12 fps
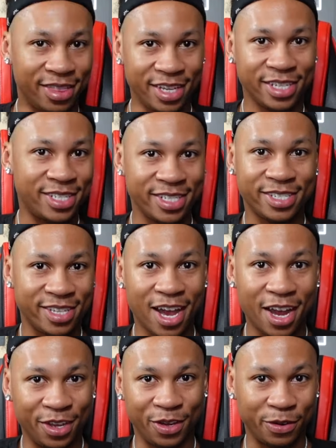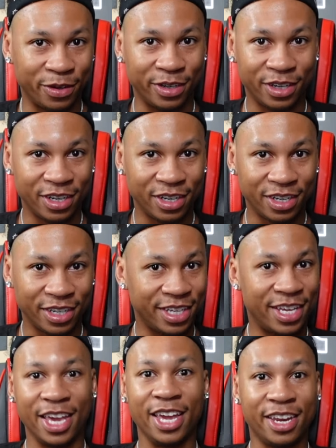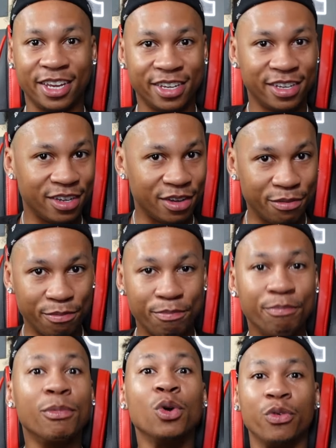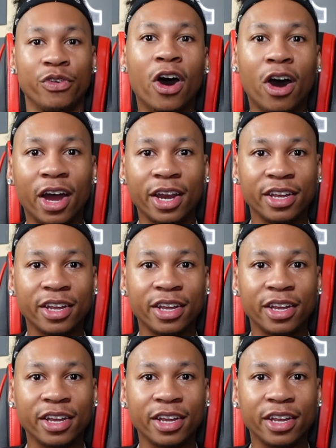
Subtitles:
this is not your kid, move on.